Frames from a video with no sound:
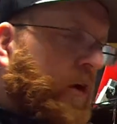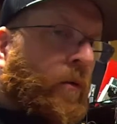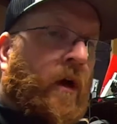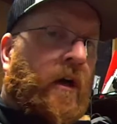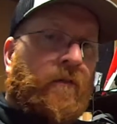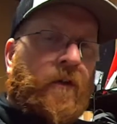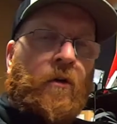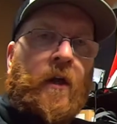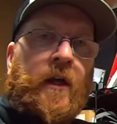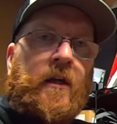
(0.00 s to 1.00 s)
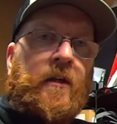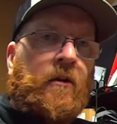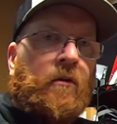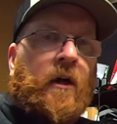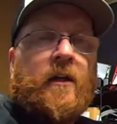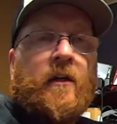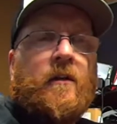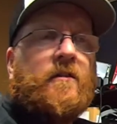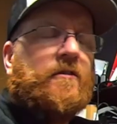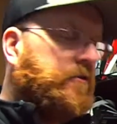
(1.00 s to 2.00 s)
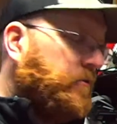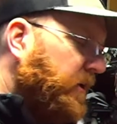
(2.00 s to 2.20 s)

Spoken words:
wine. If you don't like it, you don't like it. It's just the way it